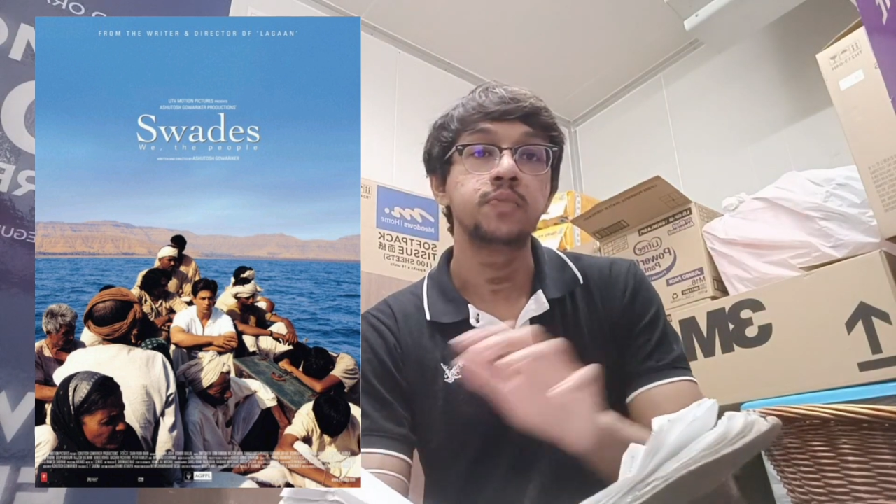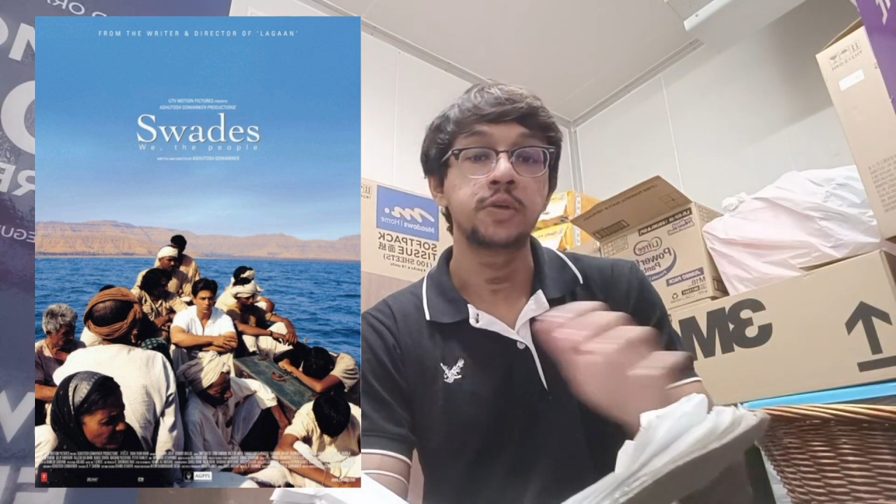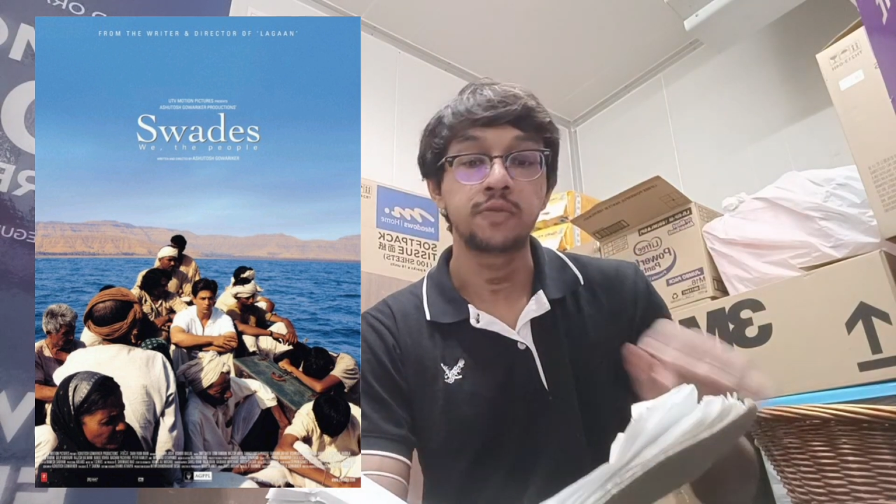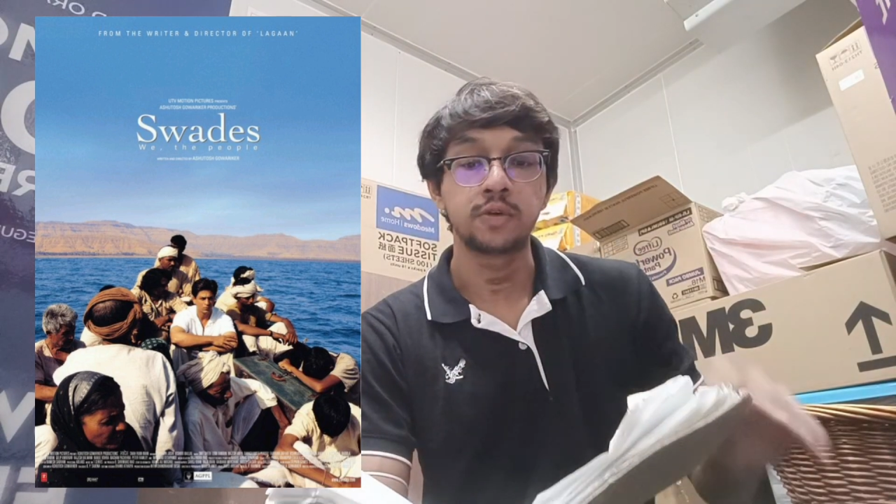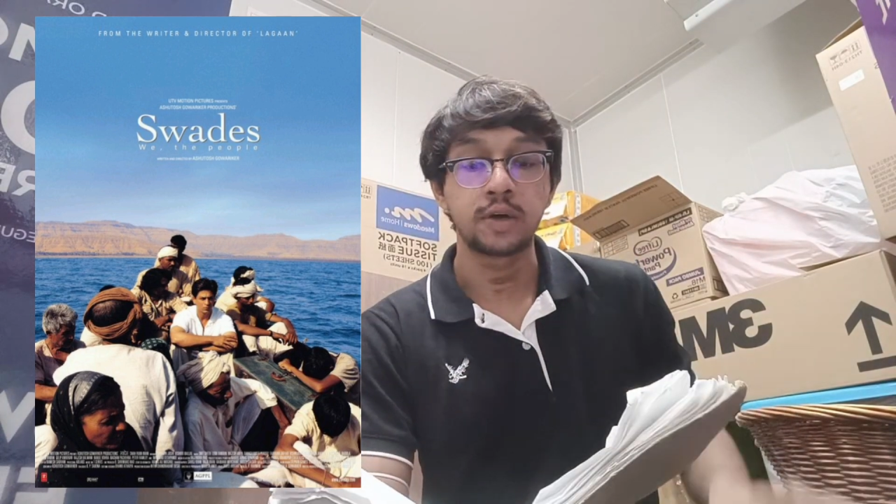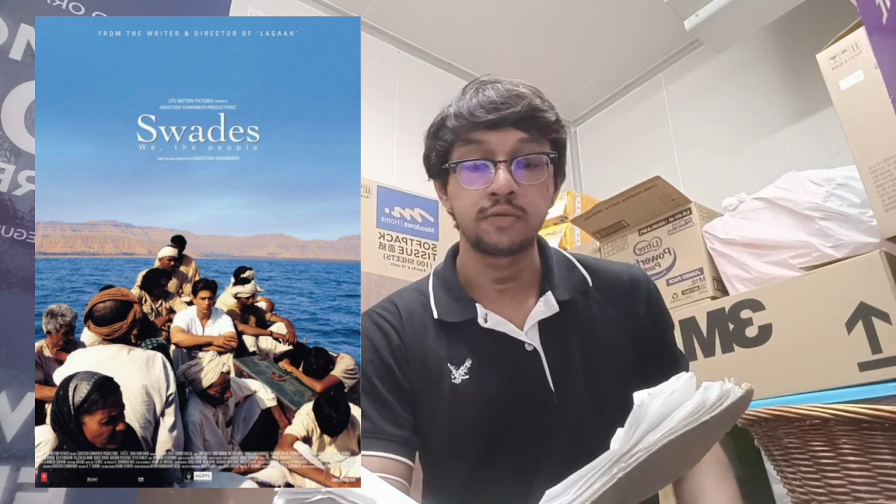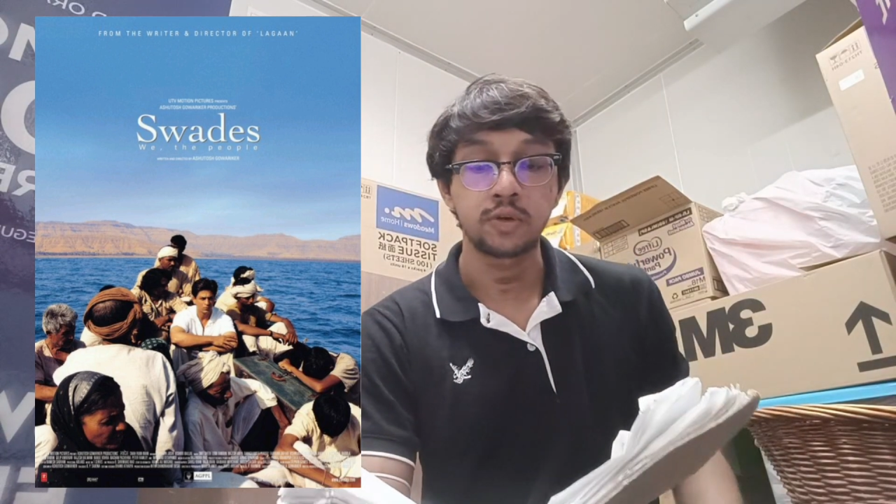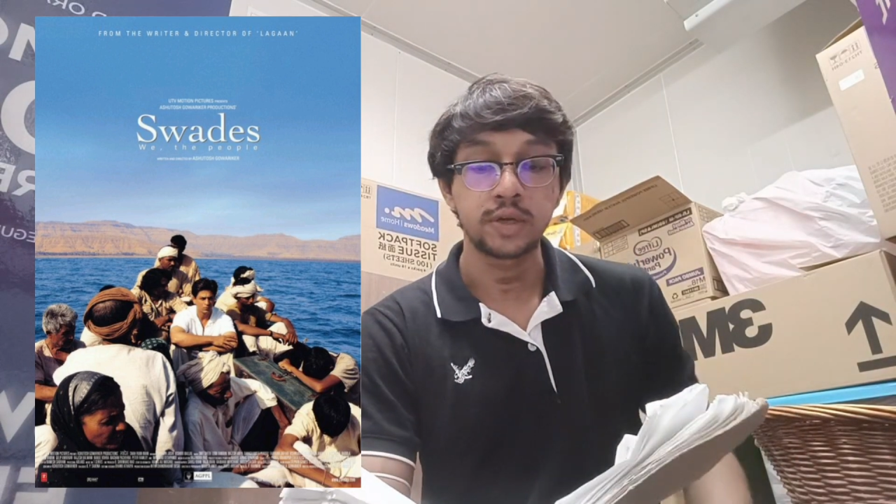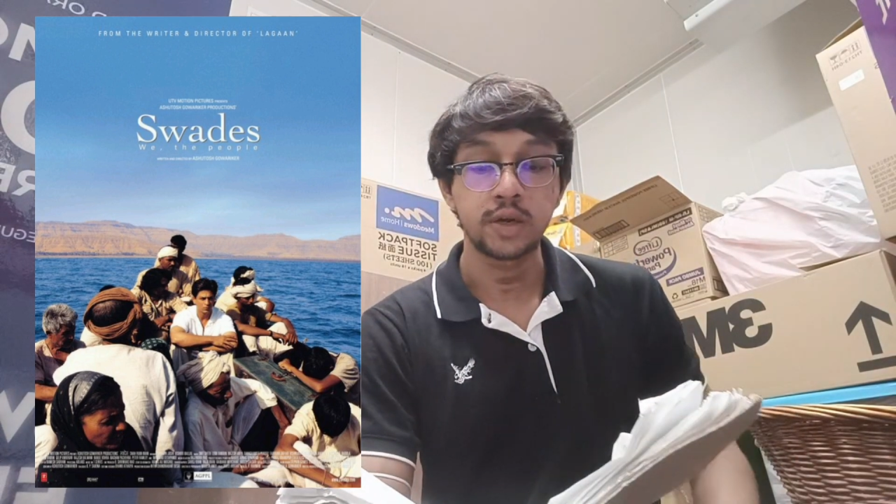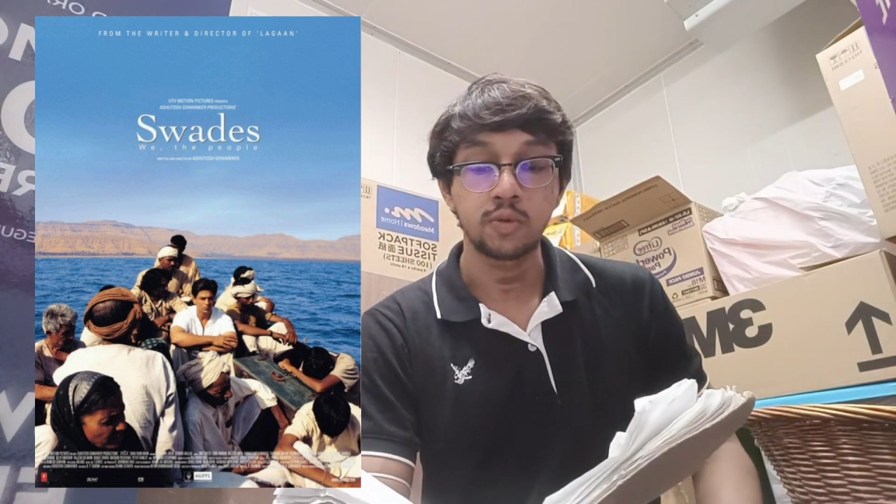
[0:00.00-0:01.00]
If you have
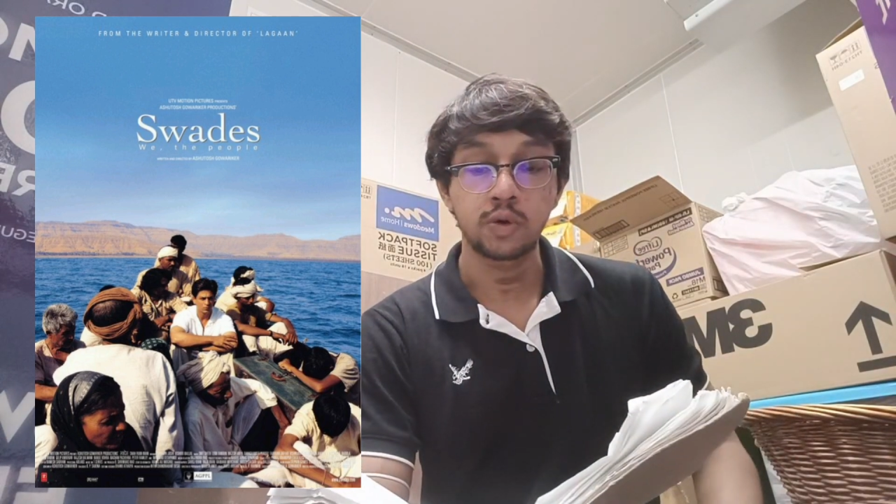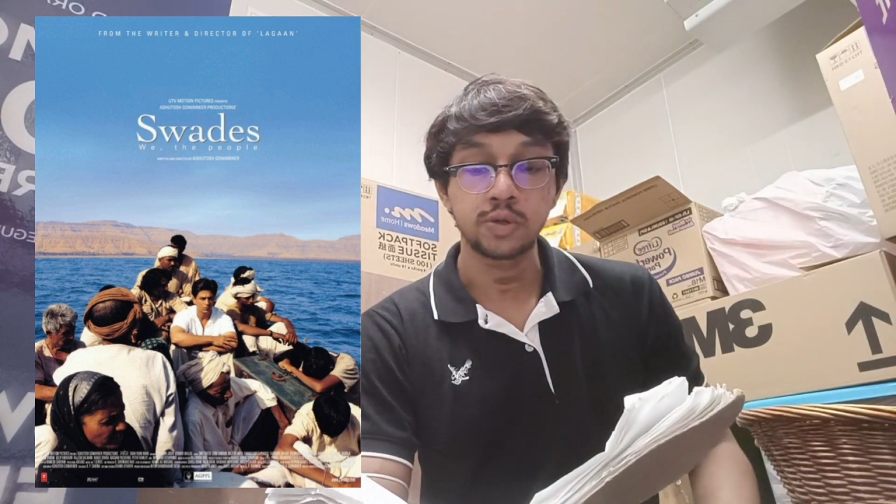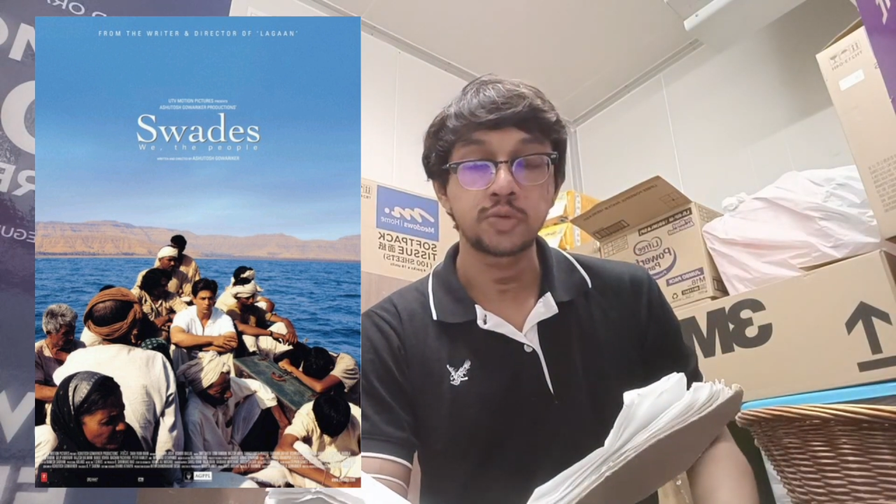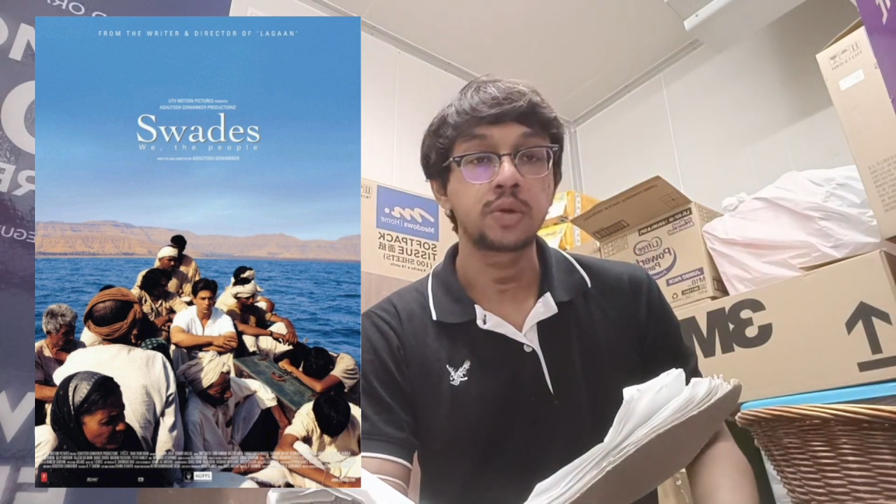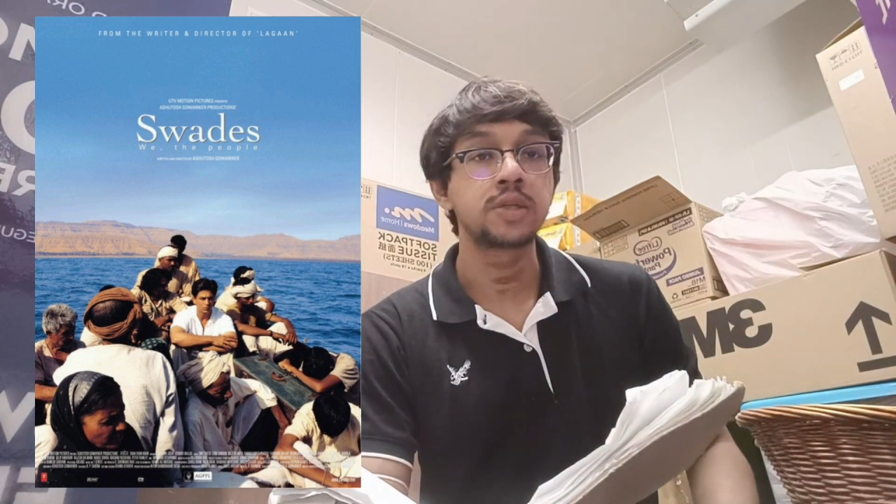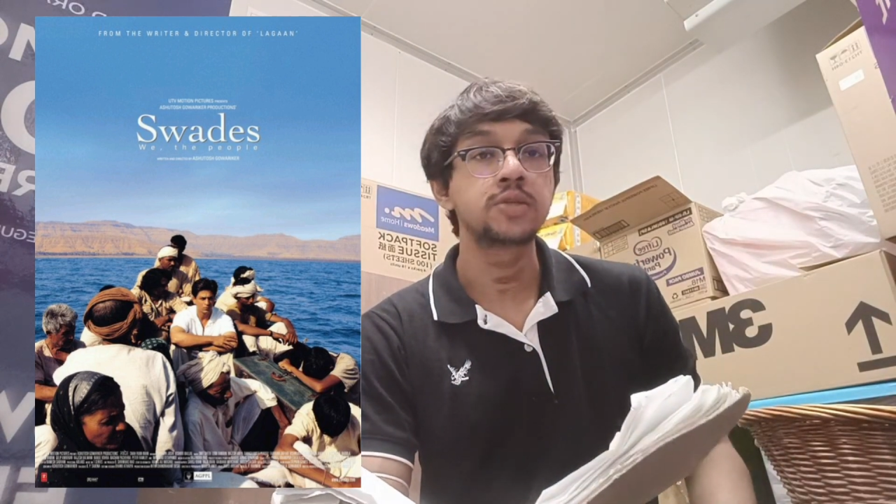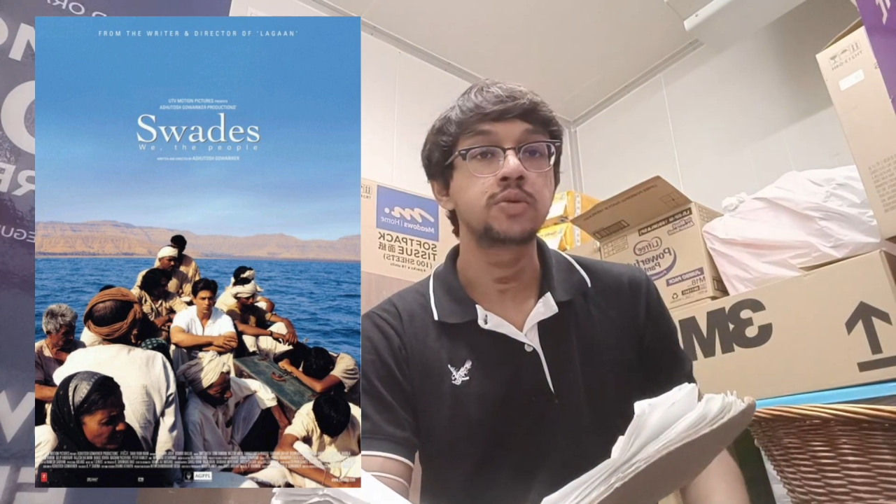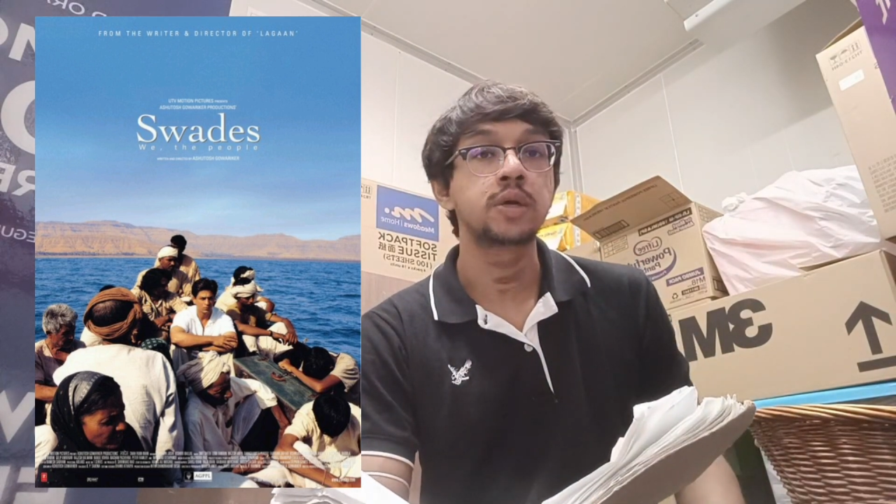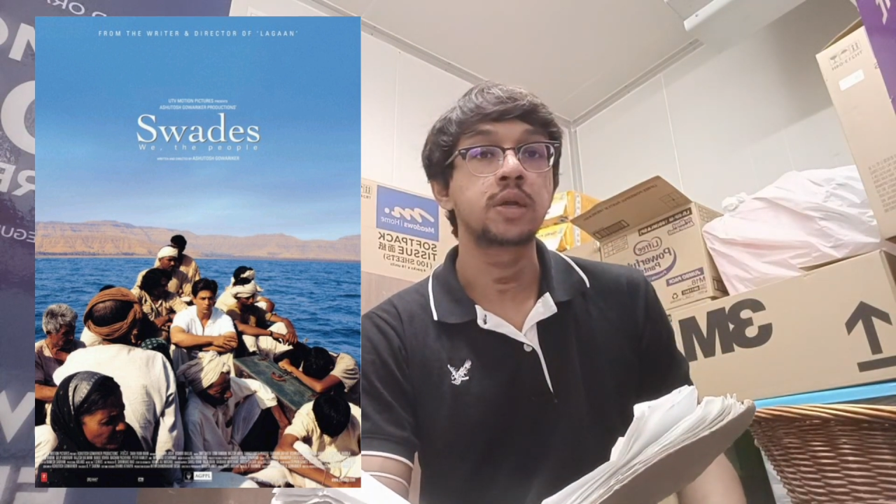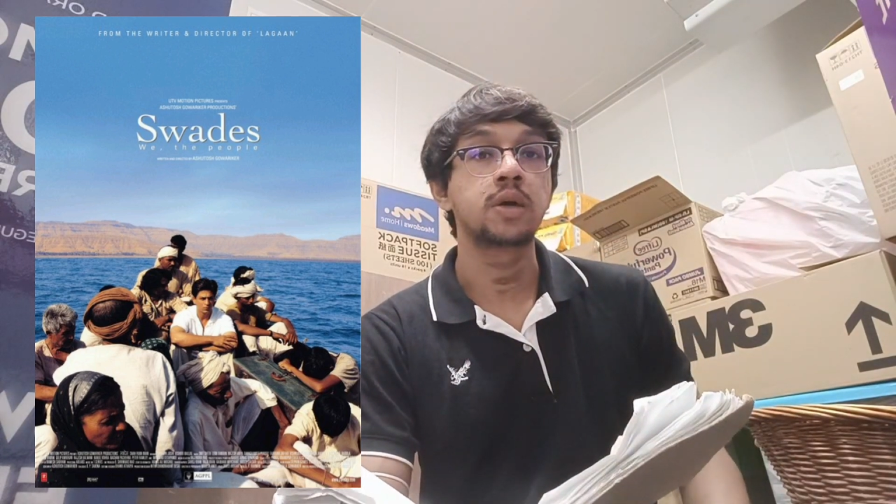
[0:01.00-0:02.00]
not yet watched Swades, you
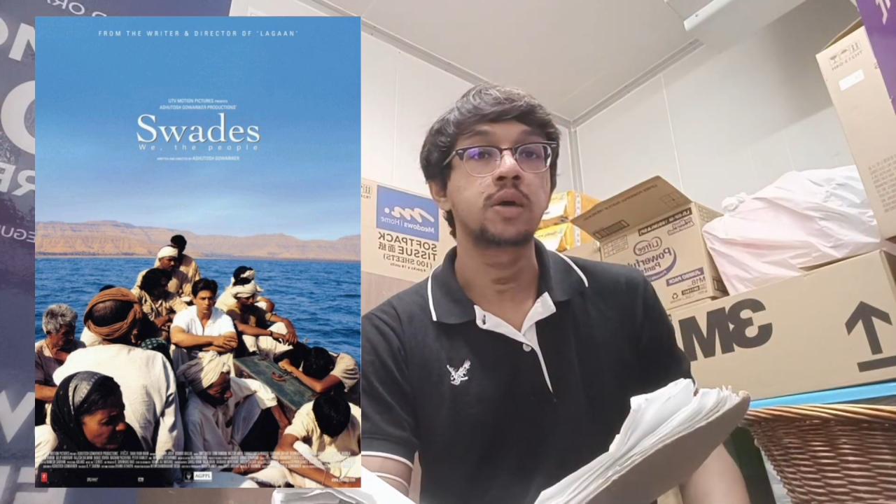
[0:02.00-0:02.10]
can